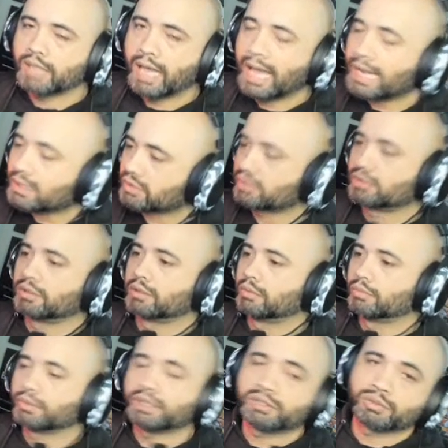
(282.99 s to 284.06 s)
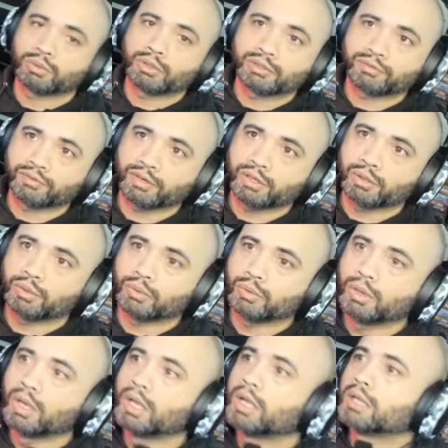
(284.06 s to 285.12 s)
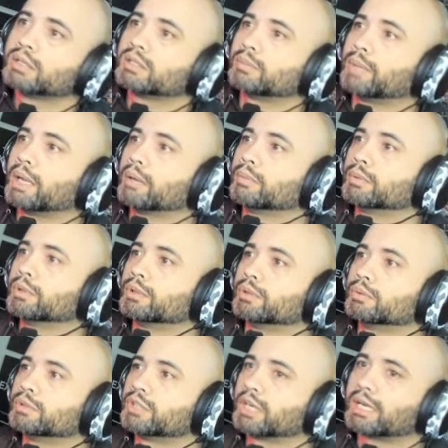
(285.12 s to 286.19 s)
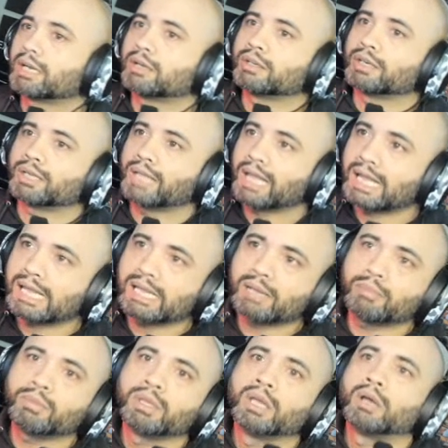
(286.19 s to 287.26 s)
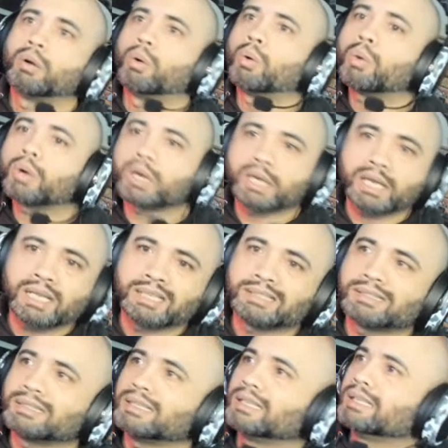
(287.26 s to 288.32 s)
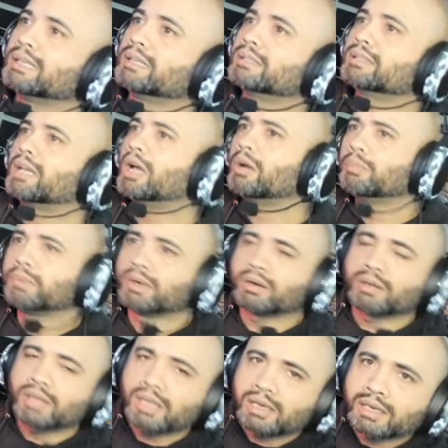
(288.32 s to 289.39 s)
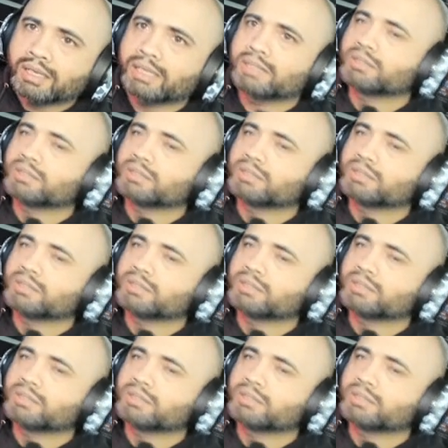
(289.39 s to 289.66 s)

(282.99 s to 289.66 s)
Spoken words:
excellent resource for you to be able to check out your game, organize things, help your alliance,